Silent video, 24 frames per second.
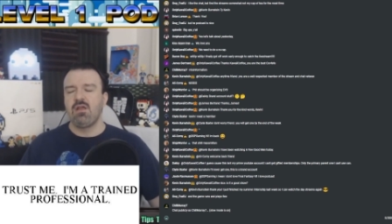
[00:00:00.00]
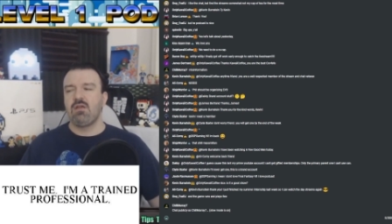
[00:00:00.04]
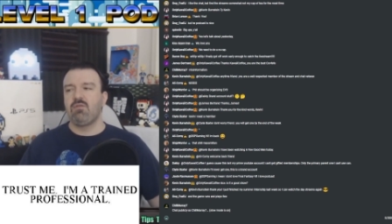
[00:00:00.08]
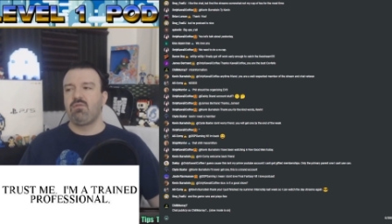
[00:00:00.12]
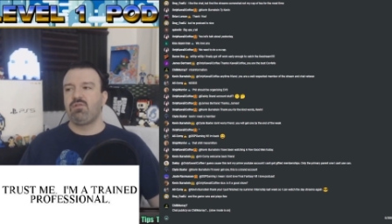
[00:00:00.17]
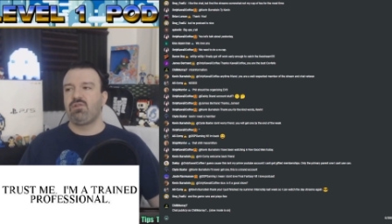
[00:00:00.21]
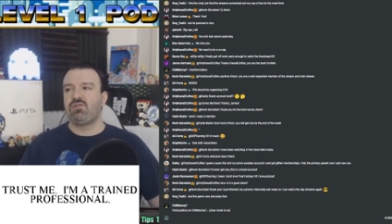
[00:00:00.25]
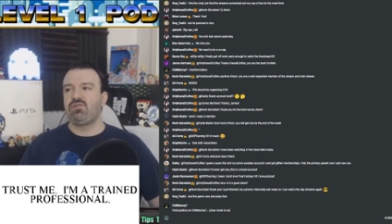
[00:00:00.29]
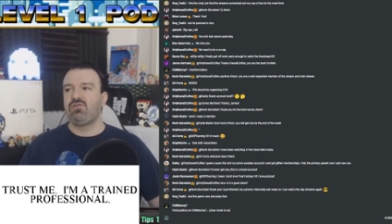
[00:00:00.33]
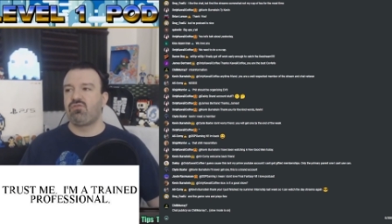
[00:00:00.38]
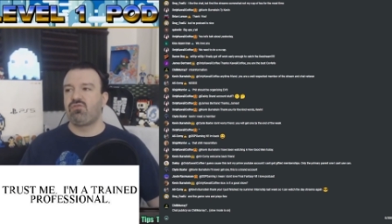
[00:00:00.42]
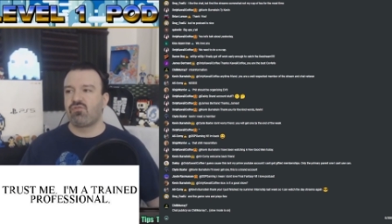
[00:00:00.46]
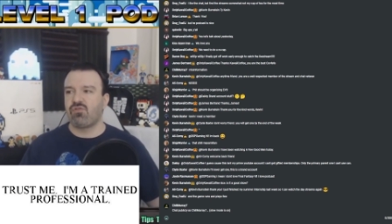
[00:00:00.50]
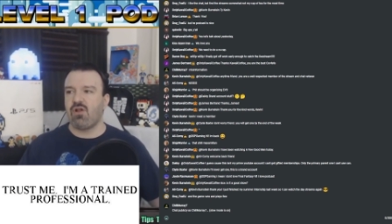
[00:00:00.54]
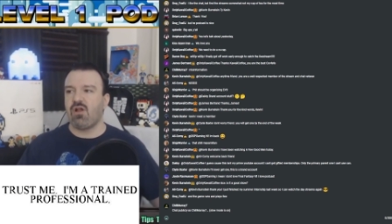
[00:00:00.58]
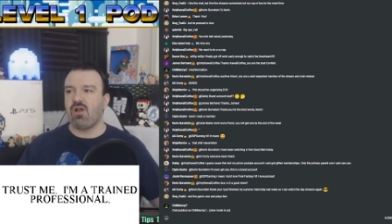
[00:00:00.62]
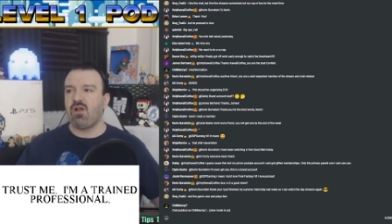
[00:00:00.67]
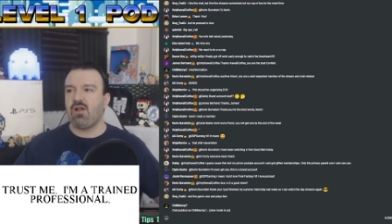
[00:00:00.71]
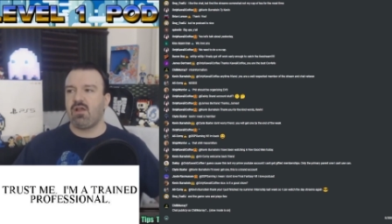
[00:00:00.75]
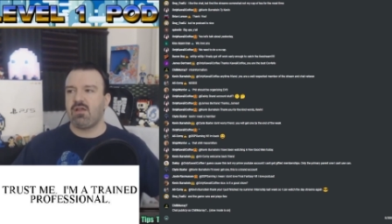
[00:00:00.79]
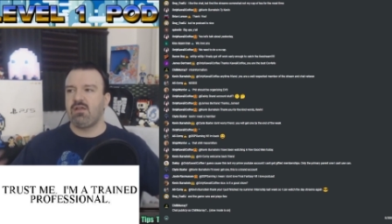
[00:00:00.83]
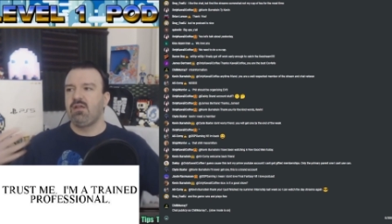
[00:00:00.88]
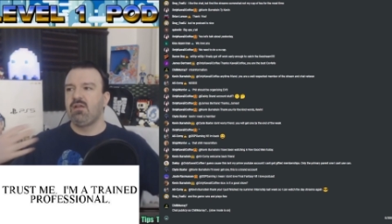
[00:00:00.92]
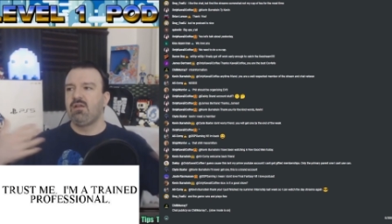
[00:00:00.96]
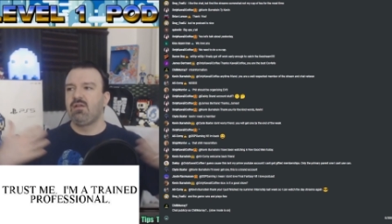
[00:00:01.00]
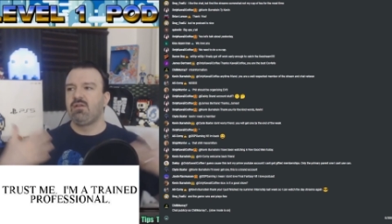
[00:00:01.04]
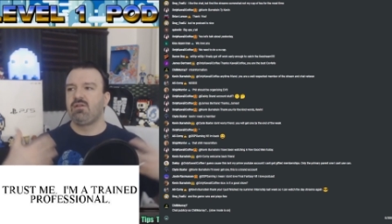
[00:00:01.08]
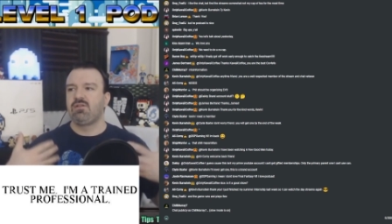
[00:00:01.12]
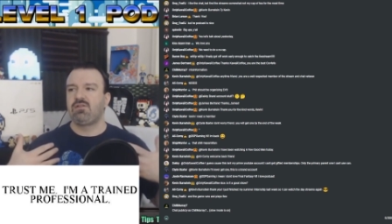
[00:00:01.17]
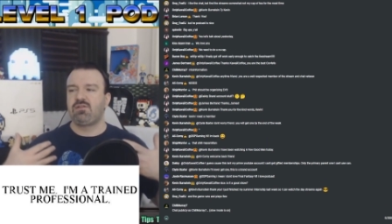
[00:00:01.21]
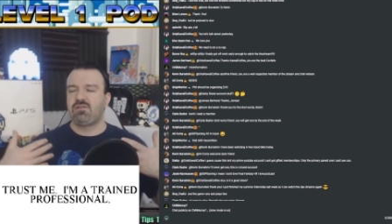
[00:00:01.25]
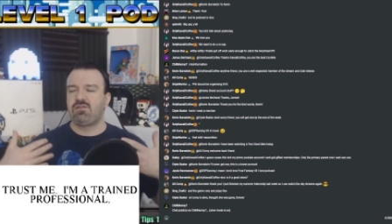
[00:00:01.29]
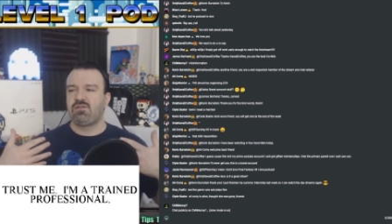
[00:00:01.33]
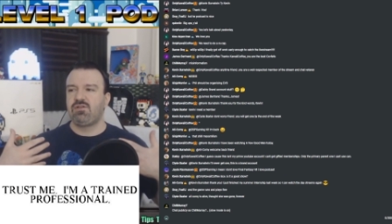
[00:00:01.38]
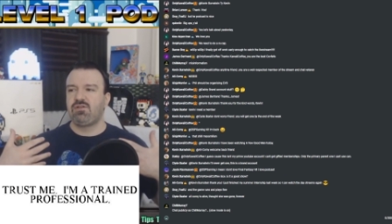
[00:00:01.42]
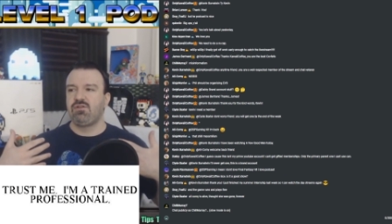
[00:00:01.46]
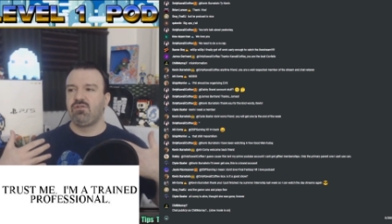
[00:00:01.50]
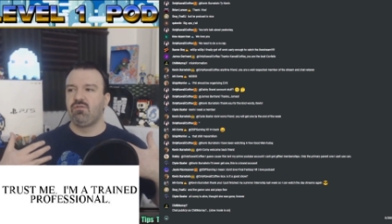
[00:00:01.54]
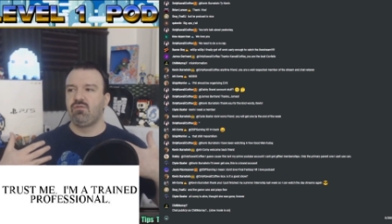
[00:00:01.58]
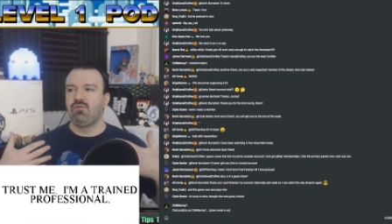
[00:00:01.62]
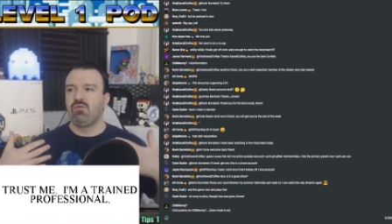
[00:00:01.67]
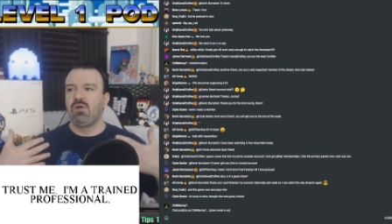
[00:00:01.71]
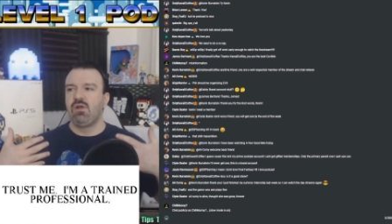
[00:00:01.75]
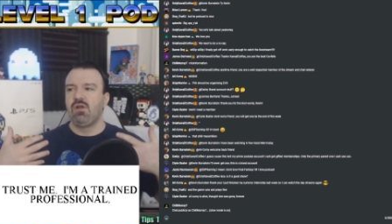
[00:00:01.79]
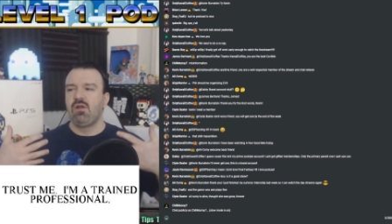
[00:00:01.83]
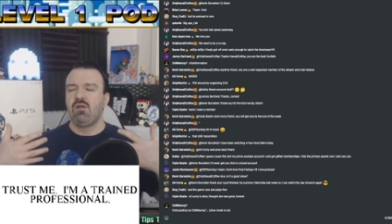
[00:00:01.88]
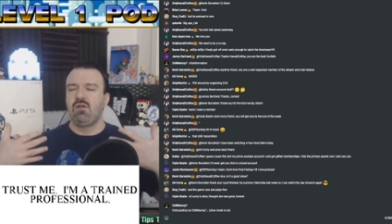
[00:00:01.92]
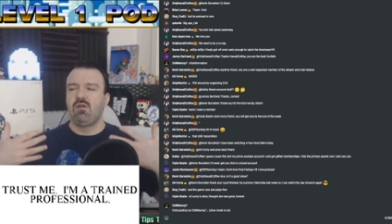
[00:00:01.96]
It was to try
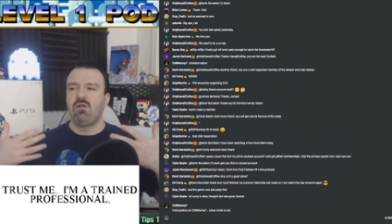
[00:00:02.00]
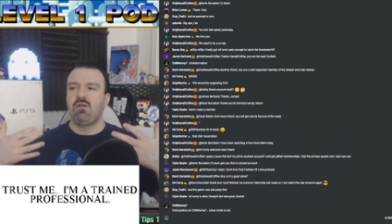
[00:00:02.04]
to